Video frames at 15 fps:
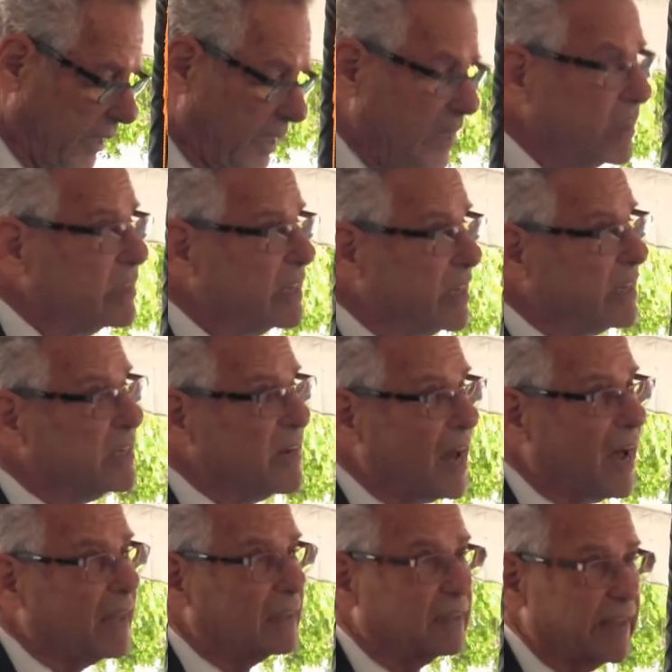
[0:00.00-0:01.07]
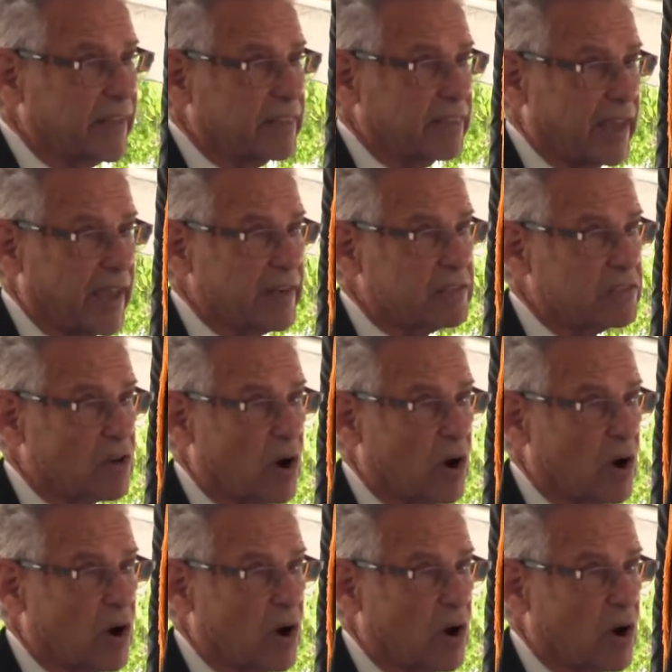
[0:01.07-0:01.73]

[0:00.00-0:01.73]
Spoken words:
He did not let that